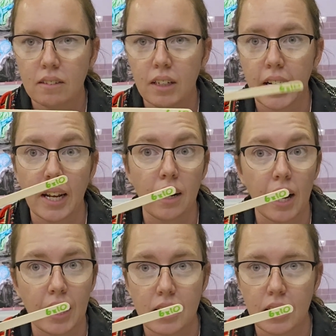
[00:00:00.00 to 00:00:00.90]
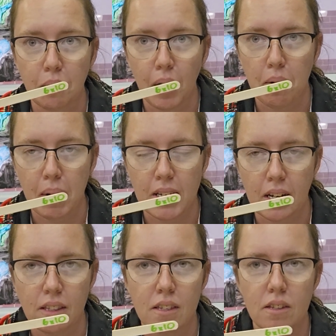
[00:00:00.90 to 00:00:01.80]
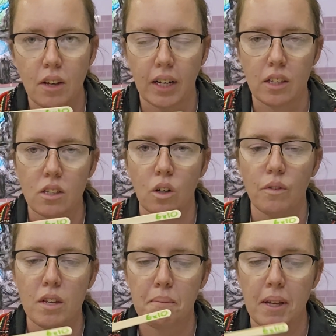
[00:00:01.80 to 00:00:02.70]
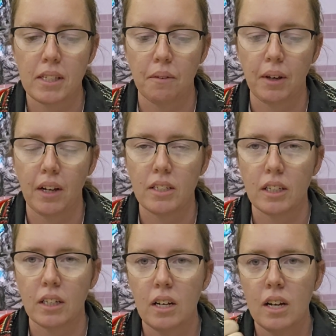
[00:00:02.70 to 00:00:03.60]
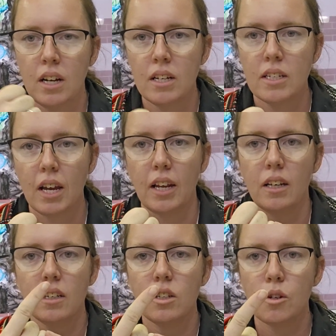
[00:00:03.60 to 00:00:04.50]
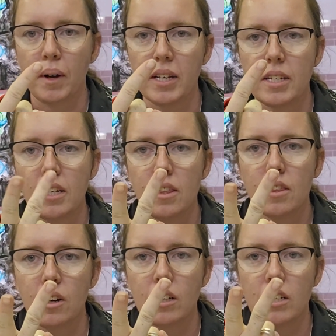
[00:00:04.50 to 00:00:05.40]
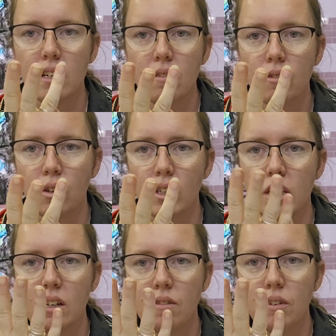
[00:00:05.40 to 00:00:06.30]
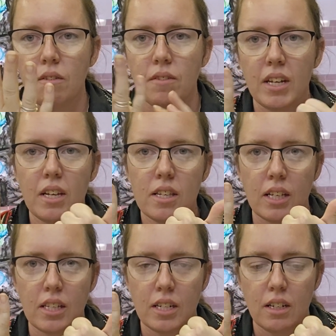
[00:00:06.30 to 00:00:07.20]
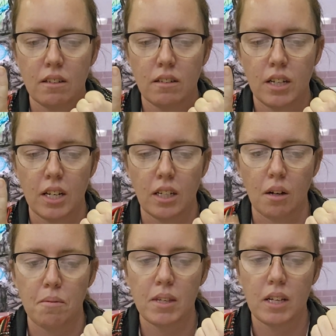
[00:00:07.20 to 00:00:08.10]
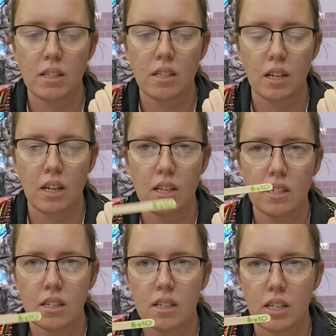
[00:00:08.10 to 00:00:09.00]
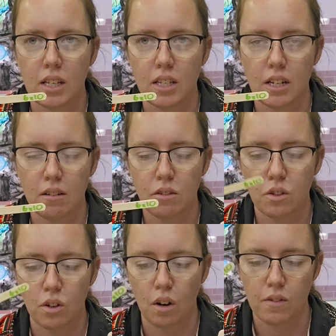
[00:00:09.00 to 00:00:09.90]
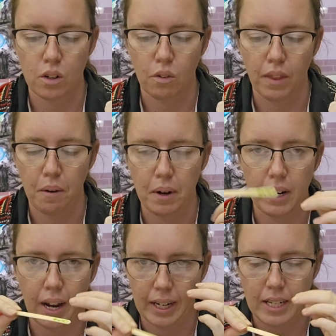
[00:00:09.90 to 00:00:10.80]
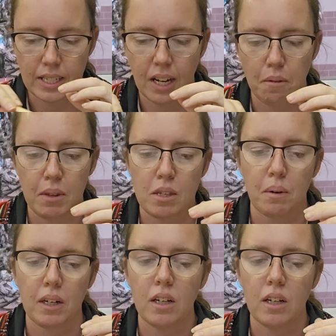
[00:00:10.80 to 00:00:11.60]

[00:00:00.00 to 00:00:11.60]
Again, I can skip count by tens. I can solve this by skip counting. 10, 20, 30, 40, 50, 60. 10 times 6 is 60. So I've solved that one. I get to keep this one.